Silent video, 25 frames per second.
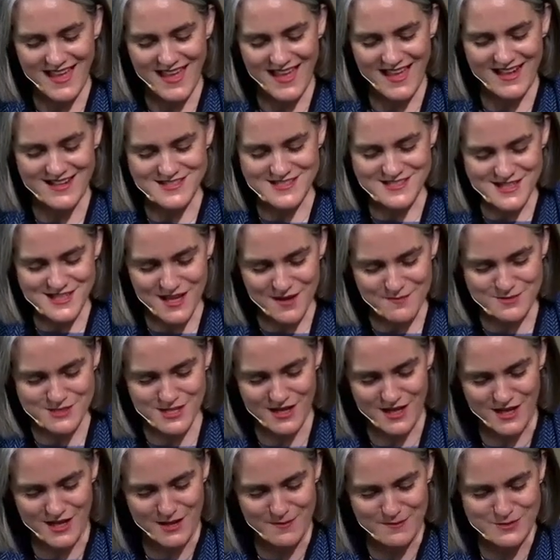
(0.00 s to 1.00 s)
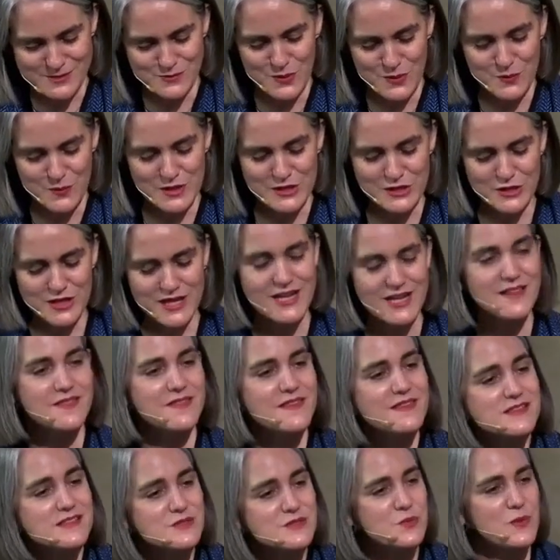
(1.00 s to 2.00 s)
And sometimes when we look at it
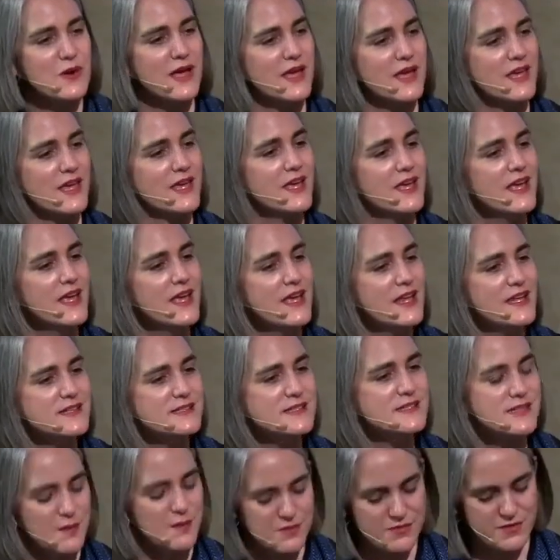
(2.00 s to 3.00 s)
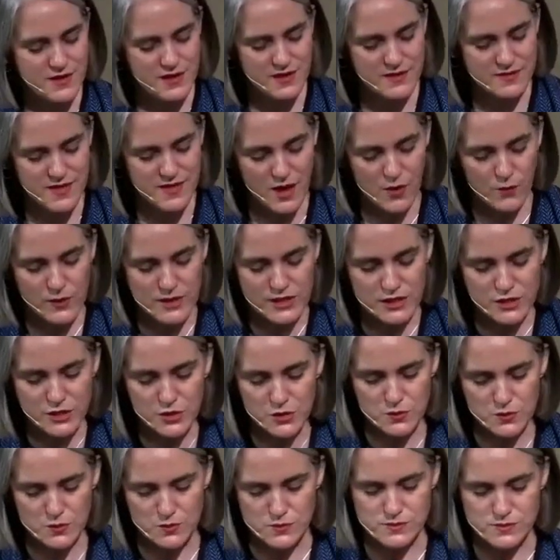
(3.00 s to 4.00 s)
this way, it is something that we
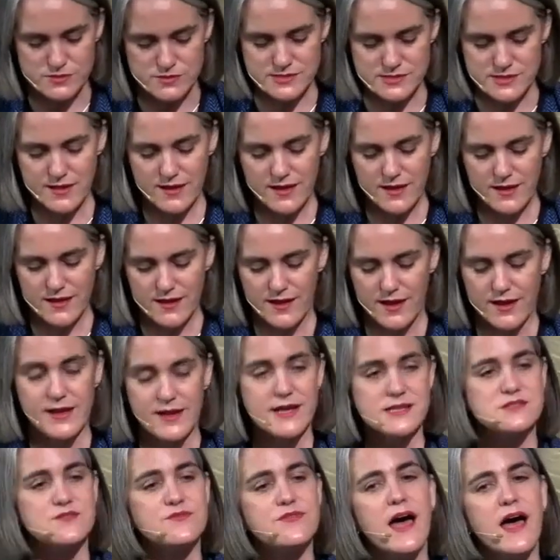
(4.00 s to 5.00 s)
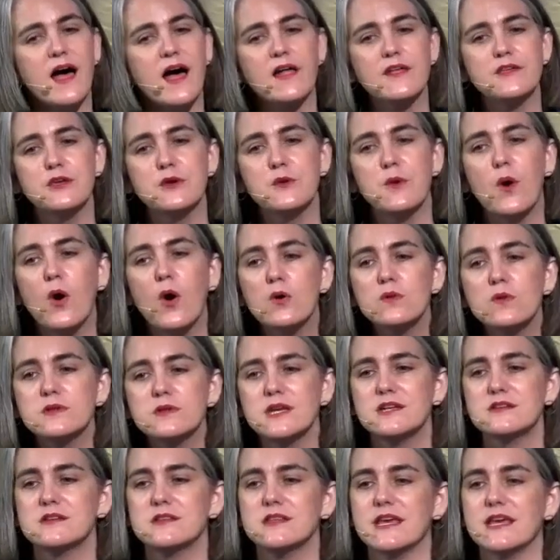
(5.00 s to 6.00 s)
use and has value
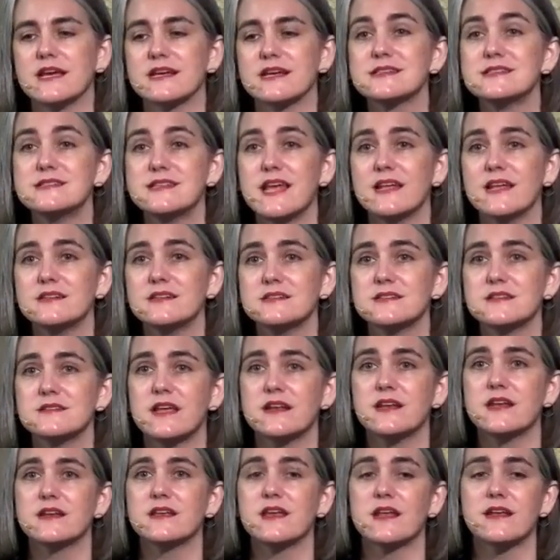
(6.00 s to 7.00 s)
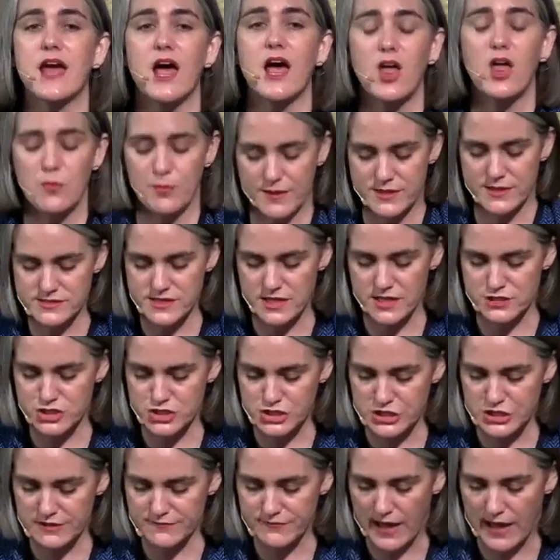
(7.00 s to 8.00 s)
only to the extent that it can help us
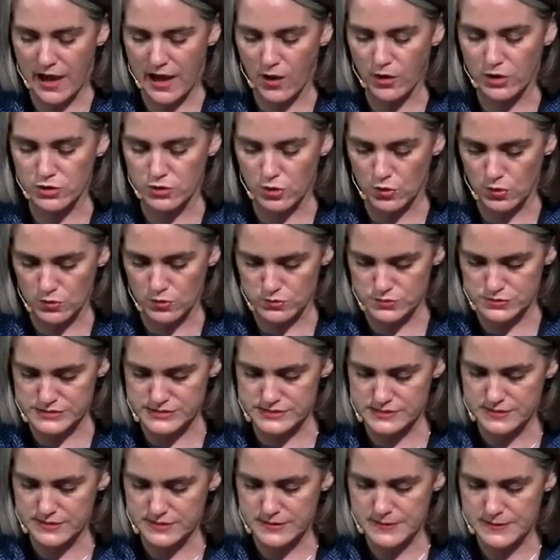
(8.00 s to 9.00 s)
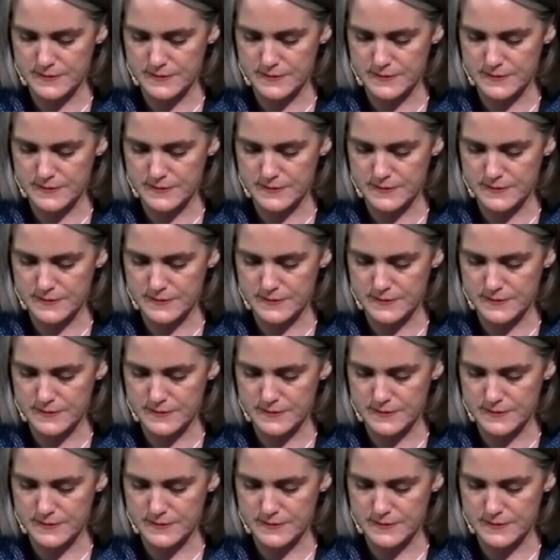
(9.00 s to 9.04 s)
achieve our goals.